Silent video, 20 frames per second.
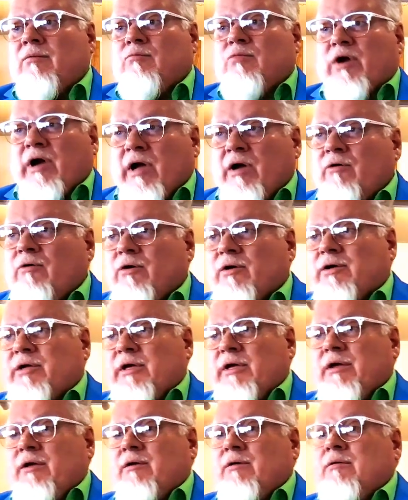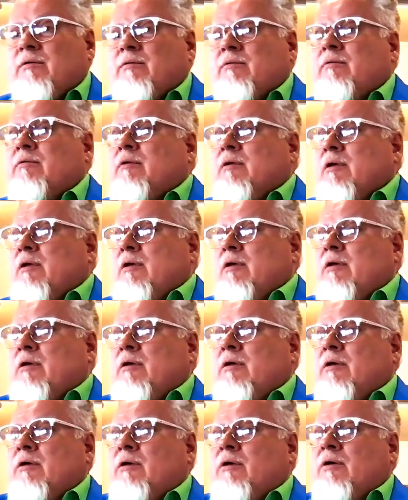Priority.
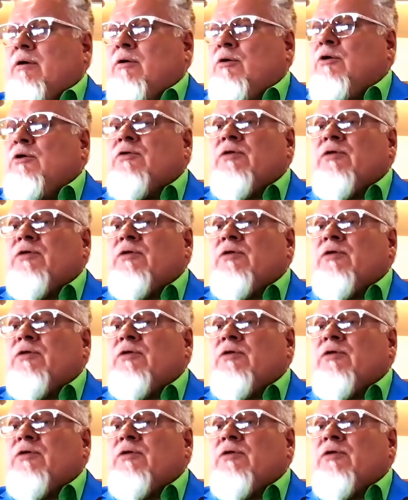Who